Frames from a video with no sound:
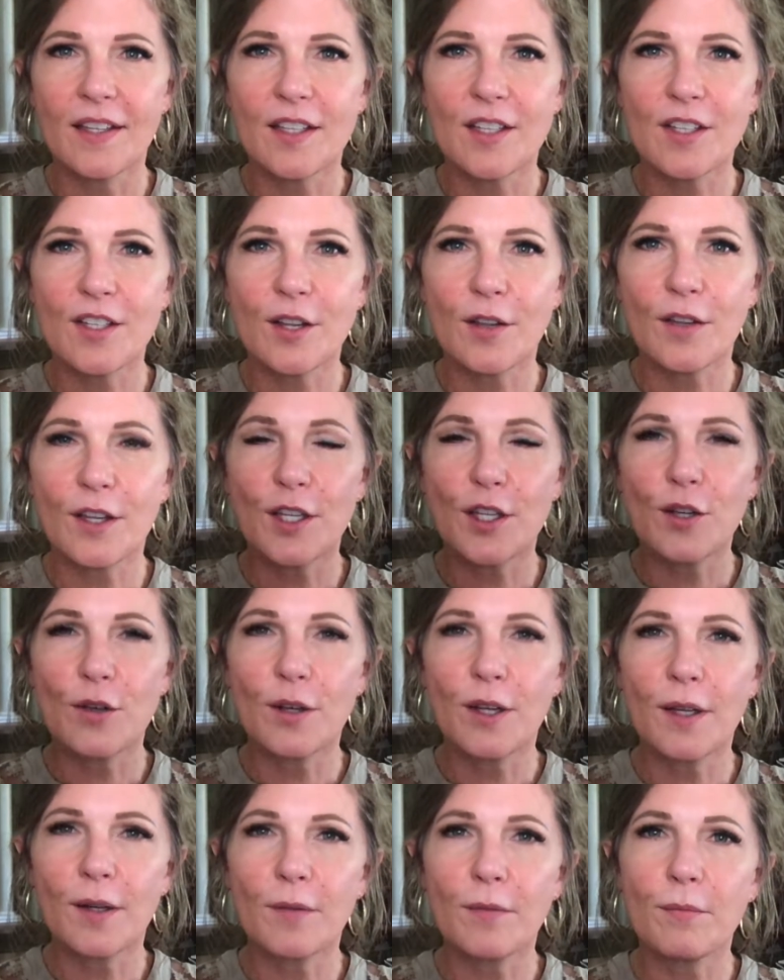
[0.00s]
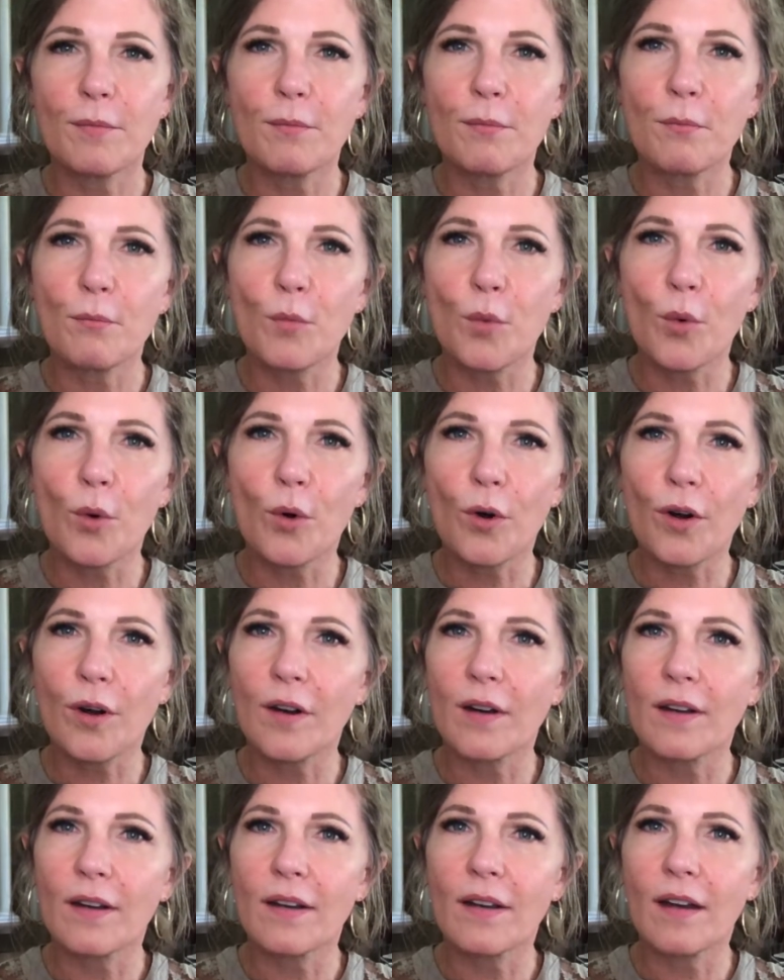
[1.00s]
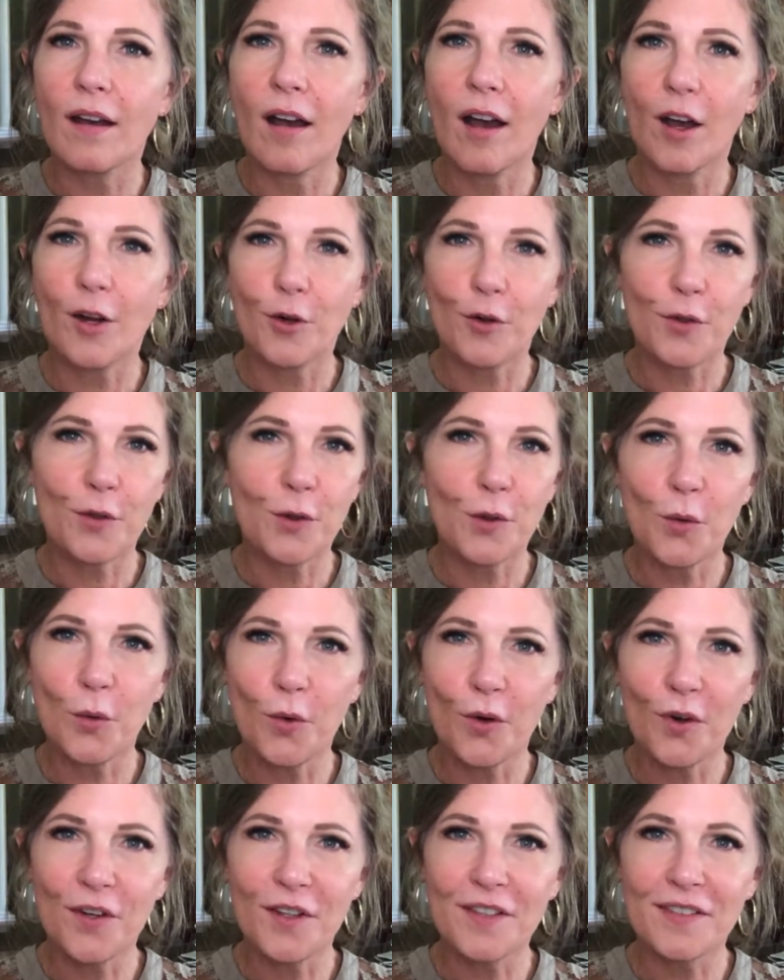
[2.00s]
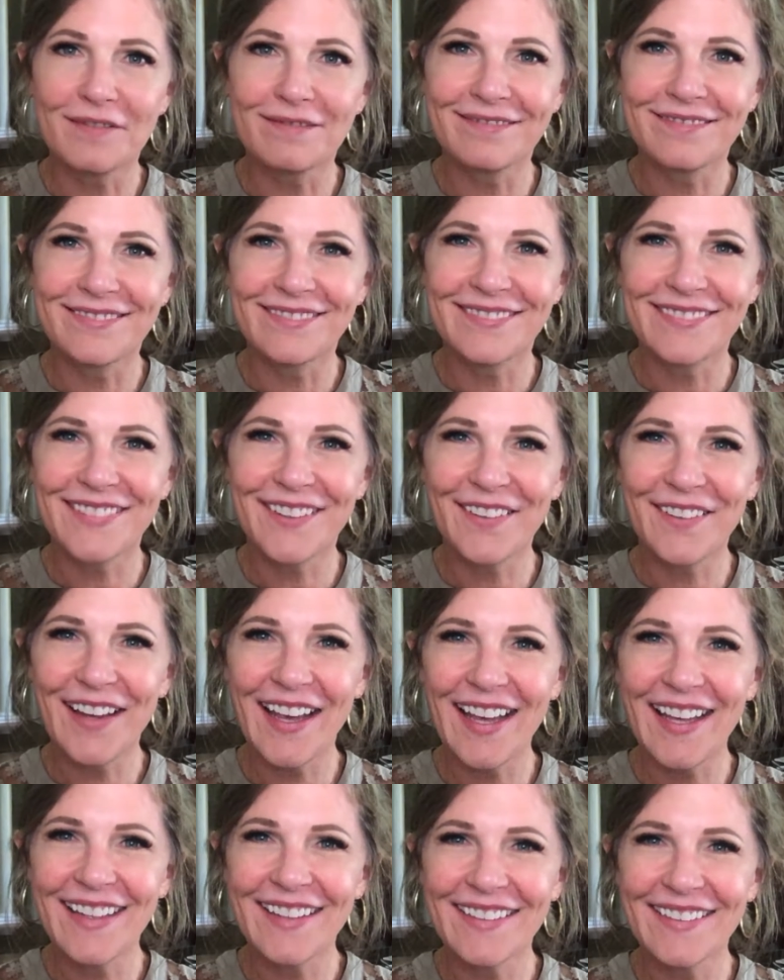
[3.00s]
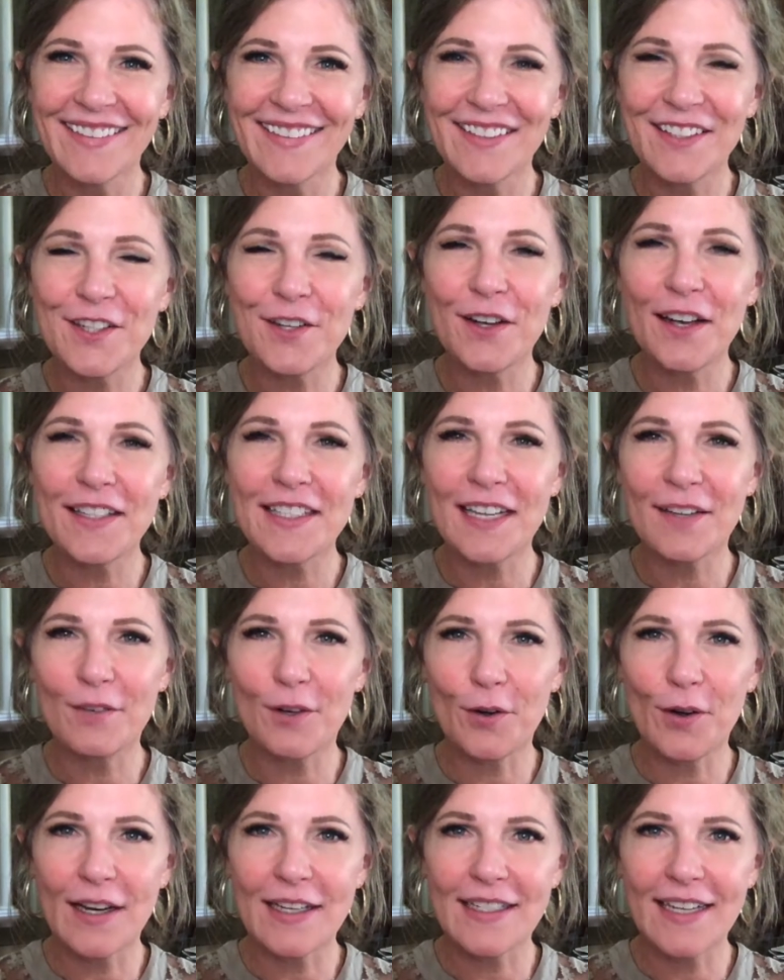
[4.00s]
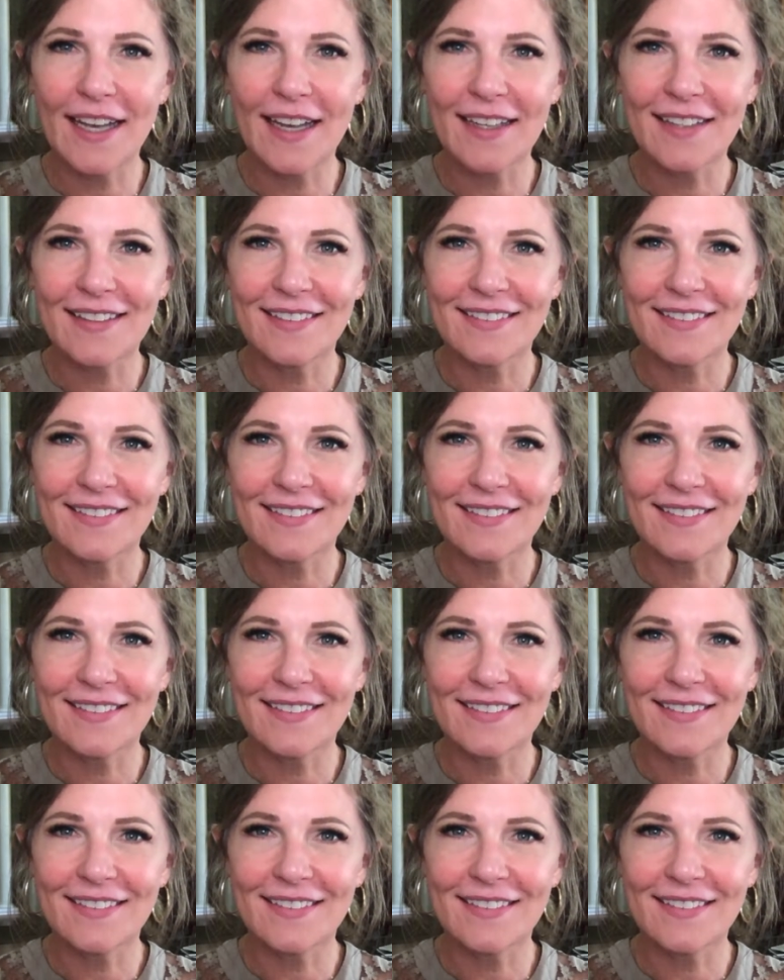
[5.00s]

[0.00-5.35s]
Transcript: so that you can more honor the Lord. Okay, you guys have a great day.